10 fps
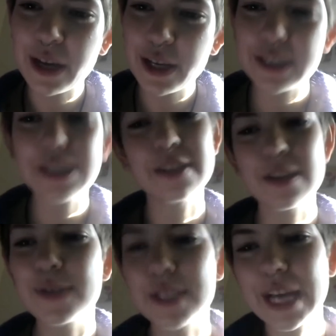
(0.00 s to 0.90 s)
He's, it, it
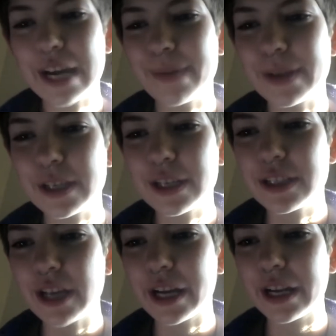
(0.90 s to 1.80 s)
was a text message,
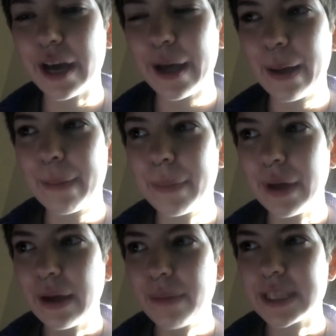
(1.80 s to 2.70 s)
and um,
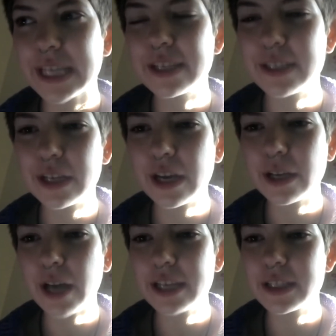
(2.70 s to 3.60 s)
because I still
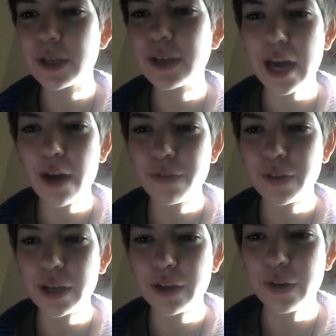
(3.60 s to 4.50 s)
I still care for
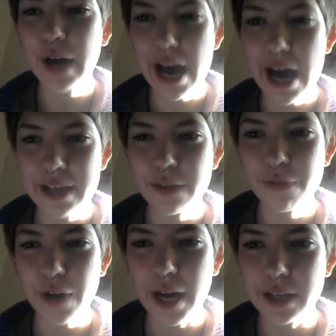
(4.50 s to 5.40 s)
you as a
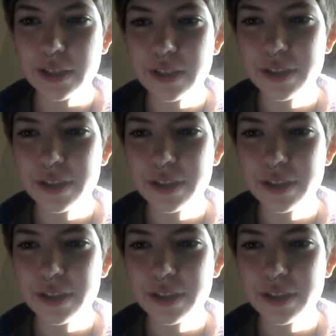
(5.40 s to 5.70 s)
friend,